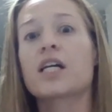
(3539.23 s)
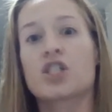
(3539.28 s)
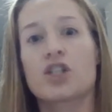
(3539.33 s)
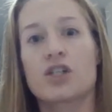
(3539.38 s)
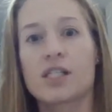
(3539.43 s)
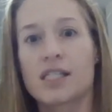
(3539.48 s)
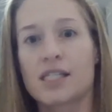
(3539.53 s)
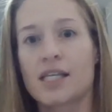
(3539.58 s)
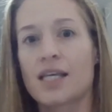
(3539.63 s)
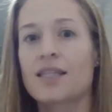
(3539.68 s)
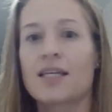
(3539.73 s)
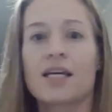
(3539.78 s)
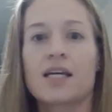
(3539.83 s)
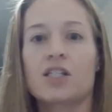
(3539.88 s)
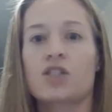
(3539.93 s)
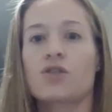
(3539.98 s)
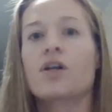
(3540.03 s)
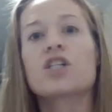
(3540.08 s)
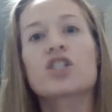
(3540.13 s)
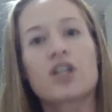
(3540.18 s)
I should have said
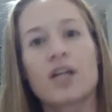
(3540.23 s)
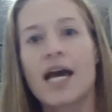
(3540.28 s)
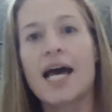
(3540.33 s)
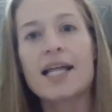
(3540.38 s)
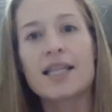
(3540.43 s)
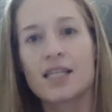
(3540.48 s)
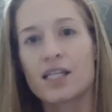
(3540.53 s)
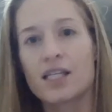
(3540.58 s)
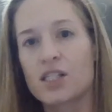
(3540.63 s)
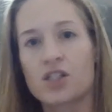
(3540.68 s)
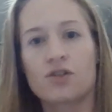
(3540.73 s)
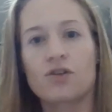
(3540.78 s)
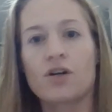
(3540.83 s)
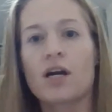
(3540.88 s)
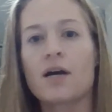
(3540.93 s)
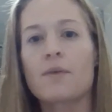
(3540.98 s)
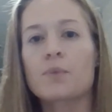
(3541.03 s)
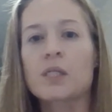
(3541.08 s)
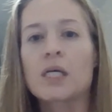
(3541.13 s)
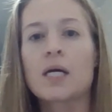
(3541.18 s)
this, or I should have had this
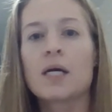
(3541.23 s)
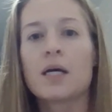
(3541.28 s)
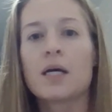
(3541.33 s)
script.